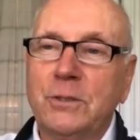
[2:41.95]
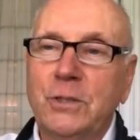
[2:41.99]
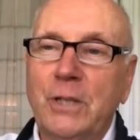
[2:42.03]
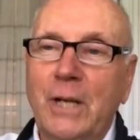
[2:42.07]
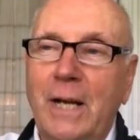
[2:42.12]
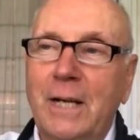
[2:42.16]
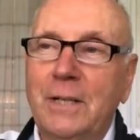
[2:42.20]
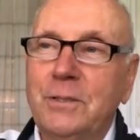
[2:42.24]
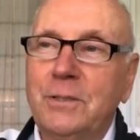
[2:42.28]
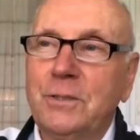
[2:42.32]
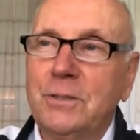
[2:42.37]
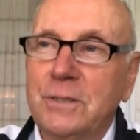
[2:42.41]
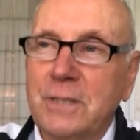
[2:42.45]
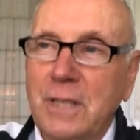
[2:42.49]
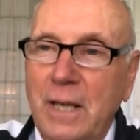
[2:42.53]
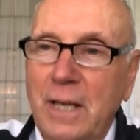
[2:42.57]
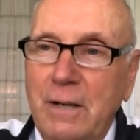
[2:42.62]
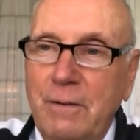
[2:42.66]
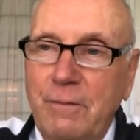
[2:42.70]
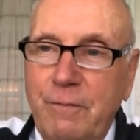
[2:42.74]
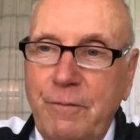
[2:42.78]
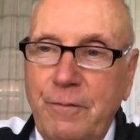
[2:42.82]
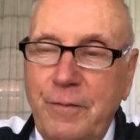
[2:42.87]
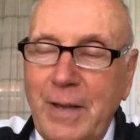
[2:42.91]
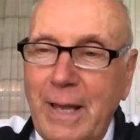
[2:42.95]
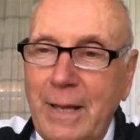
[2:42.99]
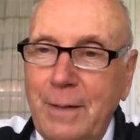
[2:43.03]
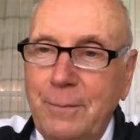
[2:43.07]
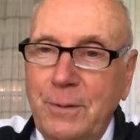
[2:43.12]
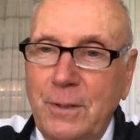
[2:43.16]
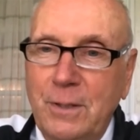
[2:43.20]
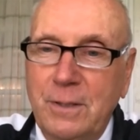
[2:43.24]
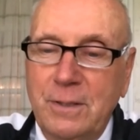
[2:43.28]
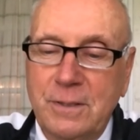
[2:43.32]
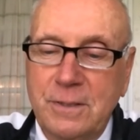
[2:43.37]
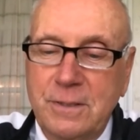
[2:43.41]
Josh has got a
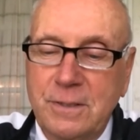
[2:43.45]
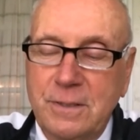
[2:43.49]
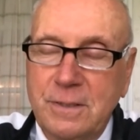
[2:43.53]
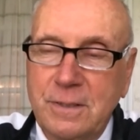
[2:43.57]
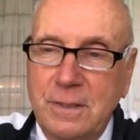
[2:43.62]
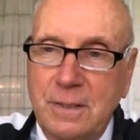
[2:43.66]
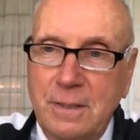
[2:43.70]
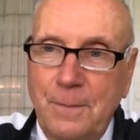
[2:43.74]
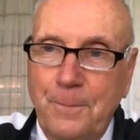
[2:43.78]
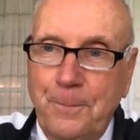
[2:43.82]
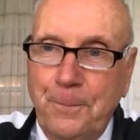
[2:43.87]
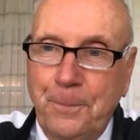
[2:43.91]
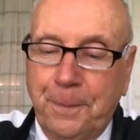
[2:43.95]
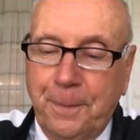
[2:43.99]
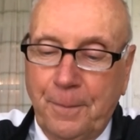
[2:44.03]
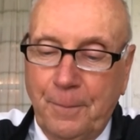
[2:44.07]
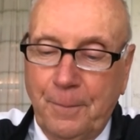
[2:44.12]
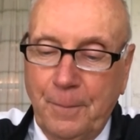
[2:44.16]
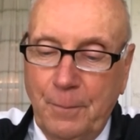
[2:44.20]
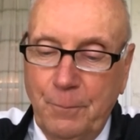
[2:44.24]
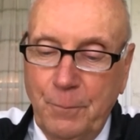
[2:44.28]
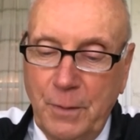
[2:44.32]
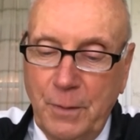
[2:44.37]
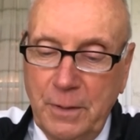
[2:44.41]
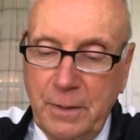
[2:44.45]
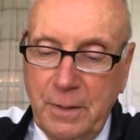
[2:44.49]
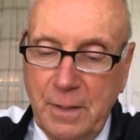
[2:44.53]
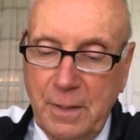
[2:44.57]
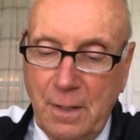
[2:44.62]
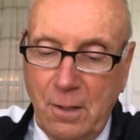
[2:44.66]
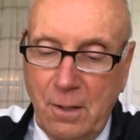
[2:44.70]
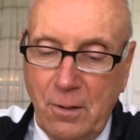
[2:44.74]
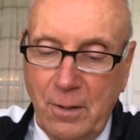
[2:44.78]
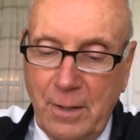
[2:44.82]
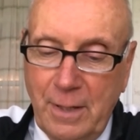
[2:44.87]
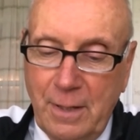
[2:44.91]
fabulous $1 million
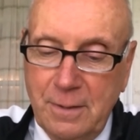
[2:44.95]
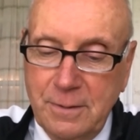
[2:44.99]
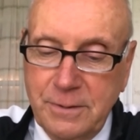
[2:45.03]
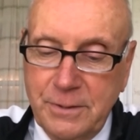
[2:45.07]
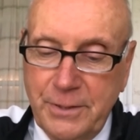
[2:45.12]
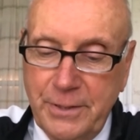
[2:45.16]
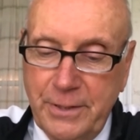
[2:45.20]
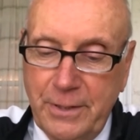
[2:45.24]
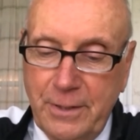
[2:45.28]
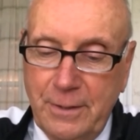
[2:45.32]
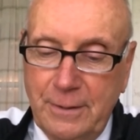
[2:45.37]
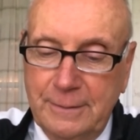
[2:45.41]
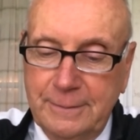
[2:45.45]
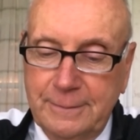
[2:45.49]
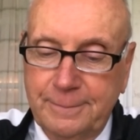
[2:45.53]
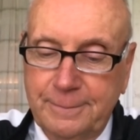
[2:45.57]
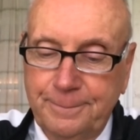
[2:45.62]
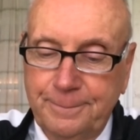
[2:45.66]
house there.